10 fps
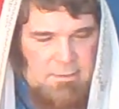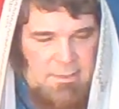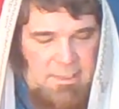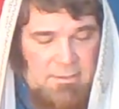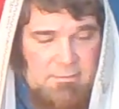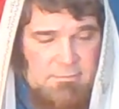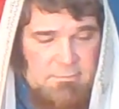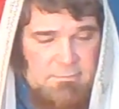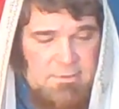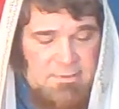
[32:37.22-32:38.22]
Now
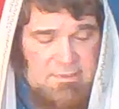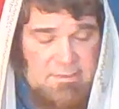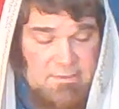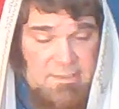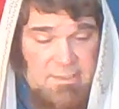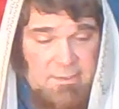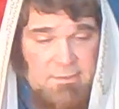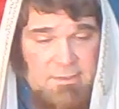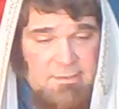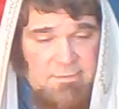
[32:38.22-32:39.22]
let's
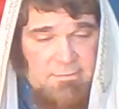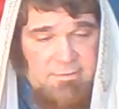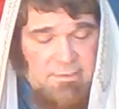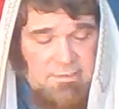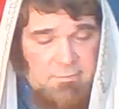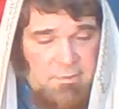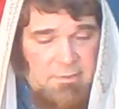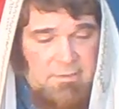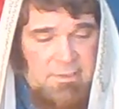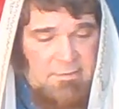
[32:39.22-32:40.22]
continue this this
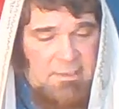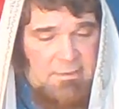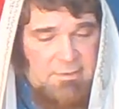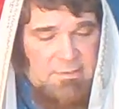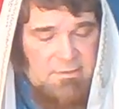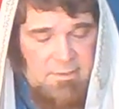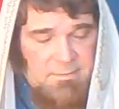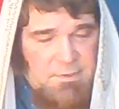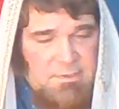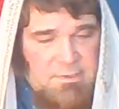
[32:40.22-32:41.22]
really allow the
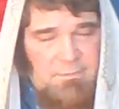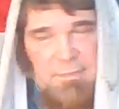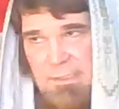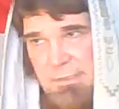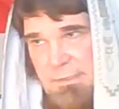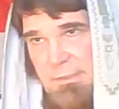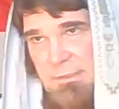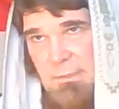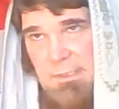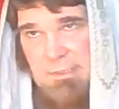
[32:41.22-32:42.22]
scriptures to minister
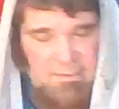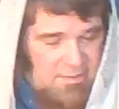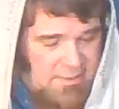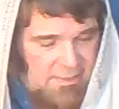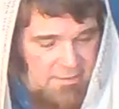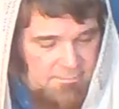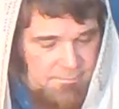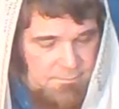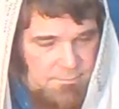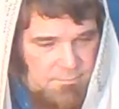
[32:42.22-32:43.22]
to us today,
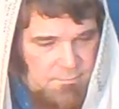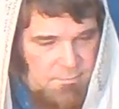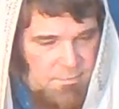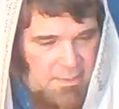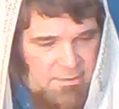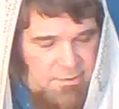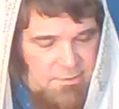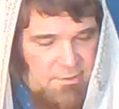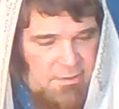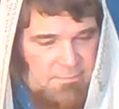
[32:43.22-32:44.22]
like it
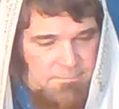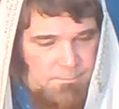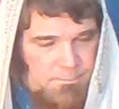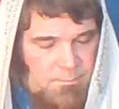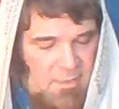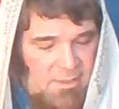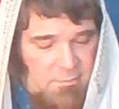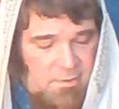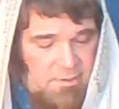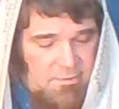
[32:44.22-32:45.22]
should. And
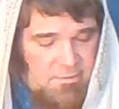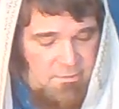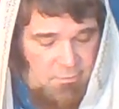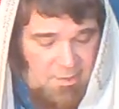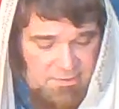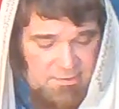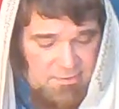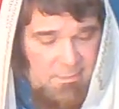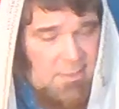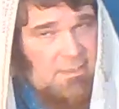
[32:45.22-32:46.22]
when there's
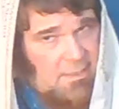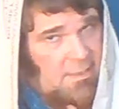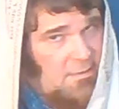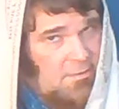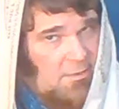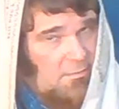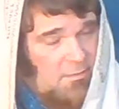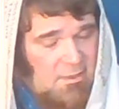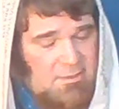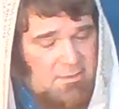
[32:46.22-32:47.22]
questions, we need to answer it
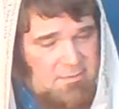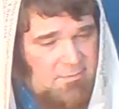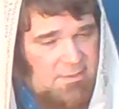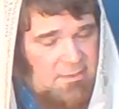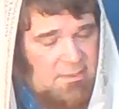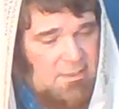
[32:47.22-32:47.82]
honestly.